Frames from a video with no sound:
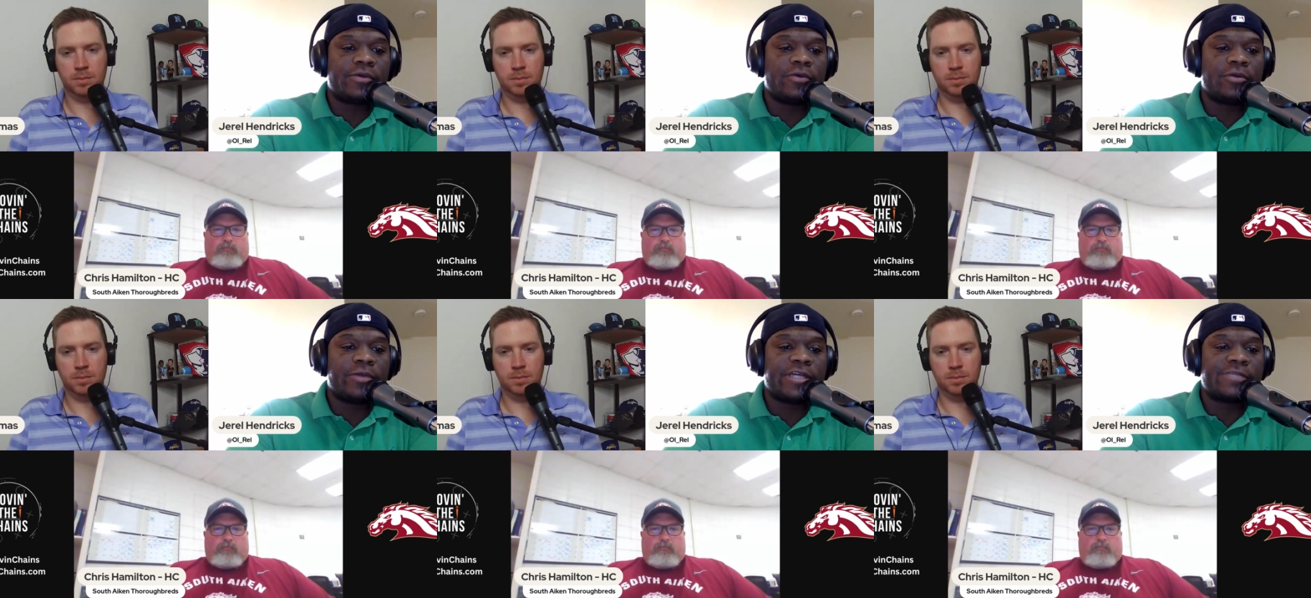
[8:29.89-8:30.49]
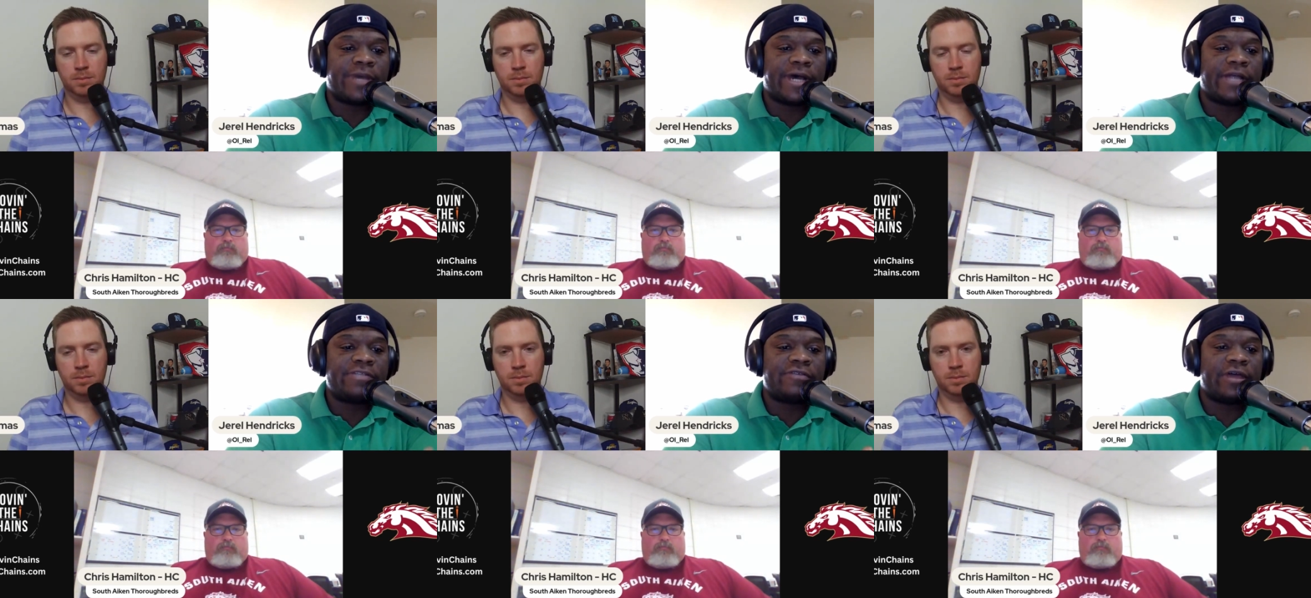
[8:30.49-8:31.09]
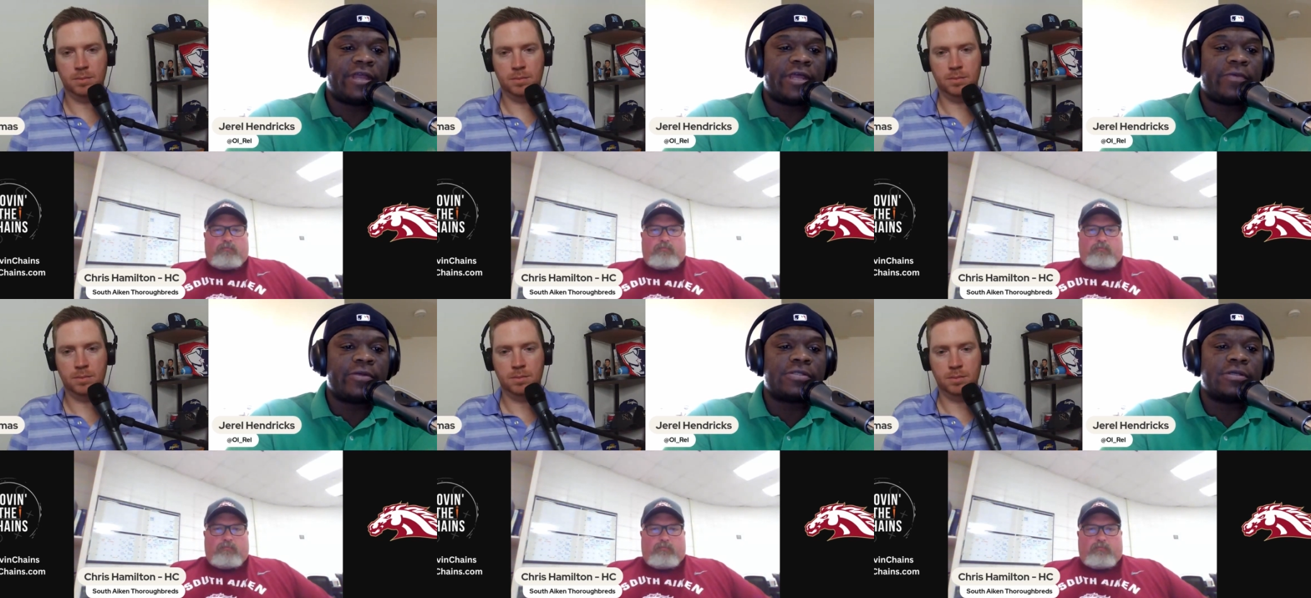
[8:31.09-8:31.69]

Speaker 1: quarterback spot, Javon Edwards